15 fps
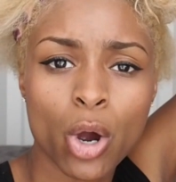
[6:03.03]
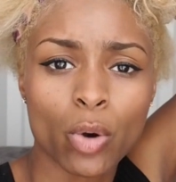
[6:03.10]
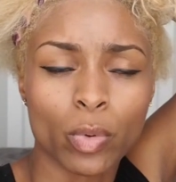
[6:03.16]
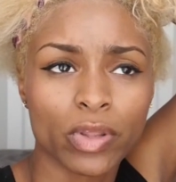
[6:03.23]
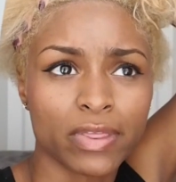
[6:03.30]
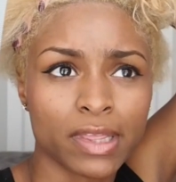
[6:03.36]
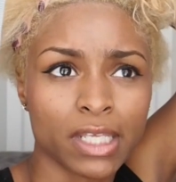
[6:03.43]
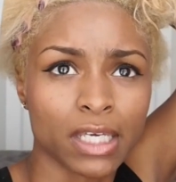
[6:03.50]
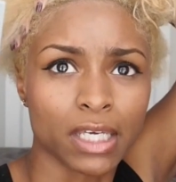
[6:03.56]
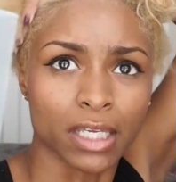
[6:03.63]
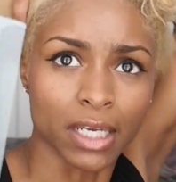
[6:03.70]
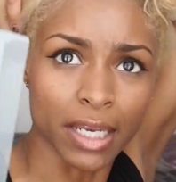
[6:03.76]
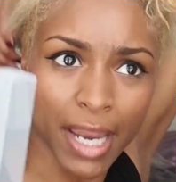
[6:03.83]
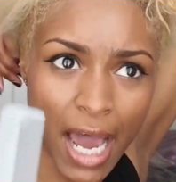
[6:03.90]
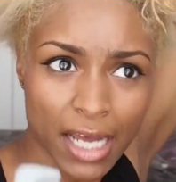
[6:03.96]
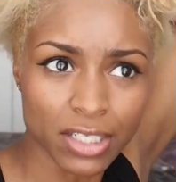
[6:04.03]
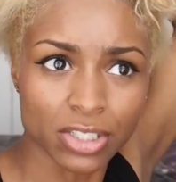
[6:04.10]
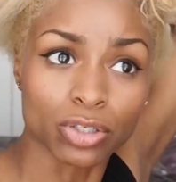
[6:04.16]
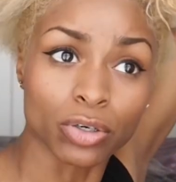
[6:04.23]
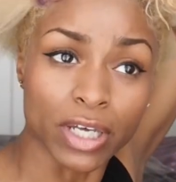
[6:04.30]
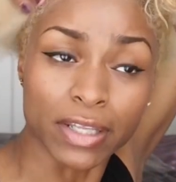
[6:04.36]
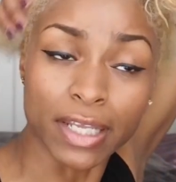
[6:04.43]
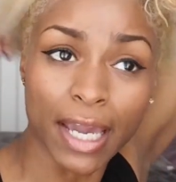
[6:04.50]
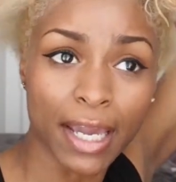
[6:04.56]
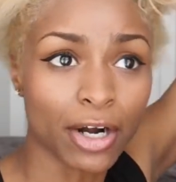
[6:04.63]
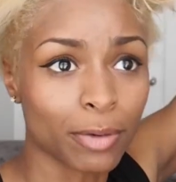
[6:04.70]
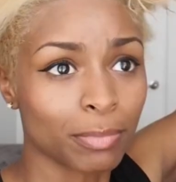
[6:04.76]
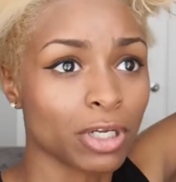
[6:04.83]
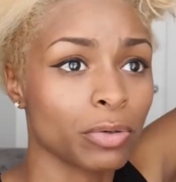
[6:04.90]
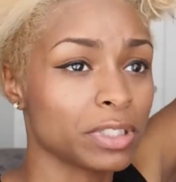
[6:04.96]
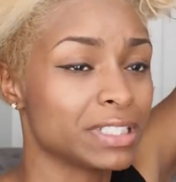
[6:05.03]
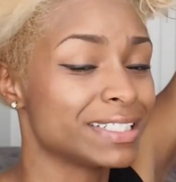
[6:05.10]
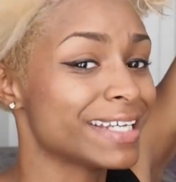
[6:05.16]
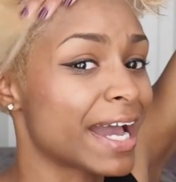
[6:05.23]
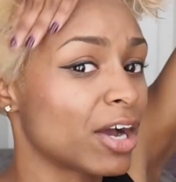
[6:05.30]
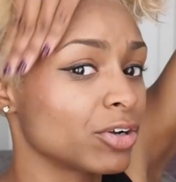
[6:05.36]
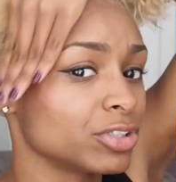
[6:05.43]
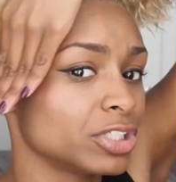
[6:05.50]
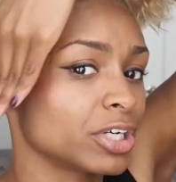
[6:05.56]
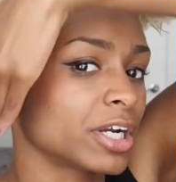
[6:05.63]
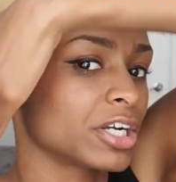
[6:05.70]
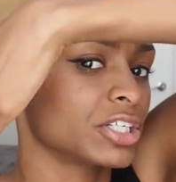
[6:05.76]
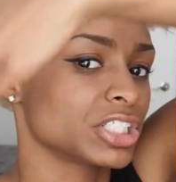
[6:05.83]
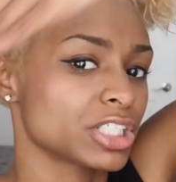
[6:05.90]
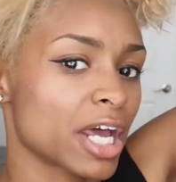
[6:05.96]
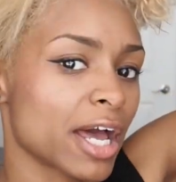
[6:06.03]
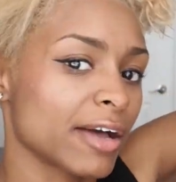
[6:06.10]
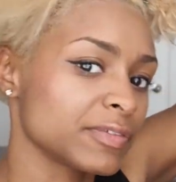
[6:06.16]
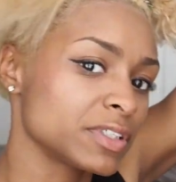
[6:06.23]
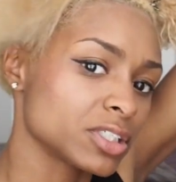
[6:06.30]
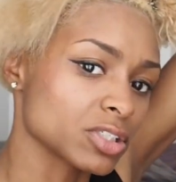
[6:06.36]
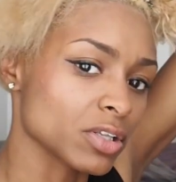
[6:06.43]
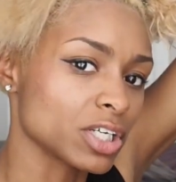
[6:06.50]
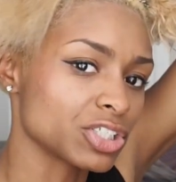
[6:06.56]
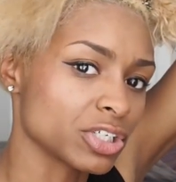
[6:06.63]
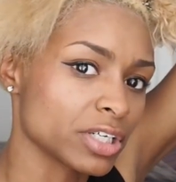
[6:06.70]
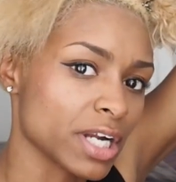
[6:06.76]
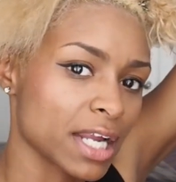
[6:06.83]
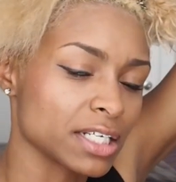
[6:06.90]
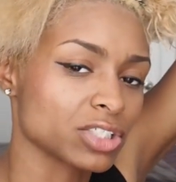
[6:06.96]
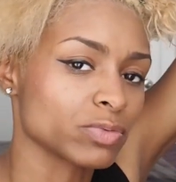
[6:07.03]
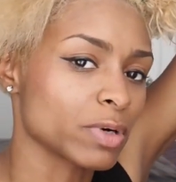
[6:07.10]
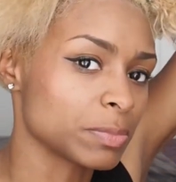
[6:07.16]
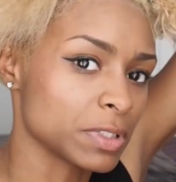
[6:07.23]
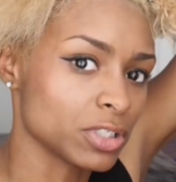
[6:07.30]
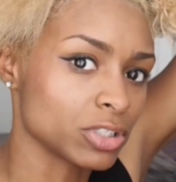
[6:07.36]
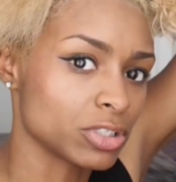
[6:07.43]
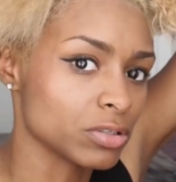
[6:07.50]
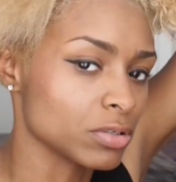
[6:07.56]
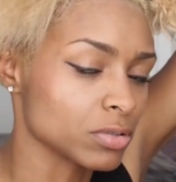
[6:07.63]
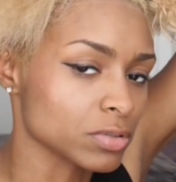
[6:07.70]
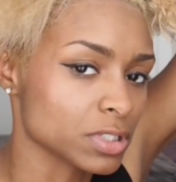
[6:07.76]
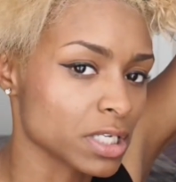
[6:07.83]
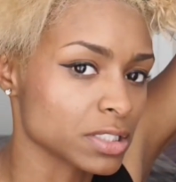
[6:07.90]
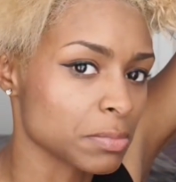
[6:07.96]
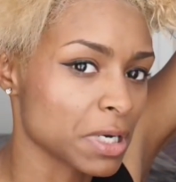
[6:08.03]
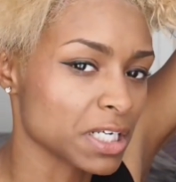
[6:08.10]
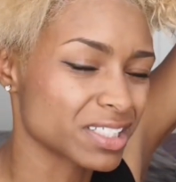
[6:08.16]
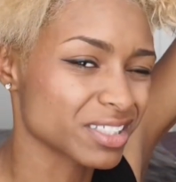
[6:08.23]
with the nozzle and the air blowing down your hair shaft so that you're not disrupting the cuticles as much.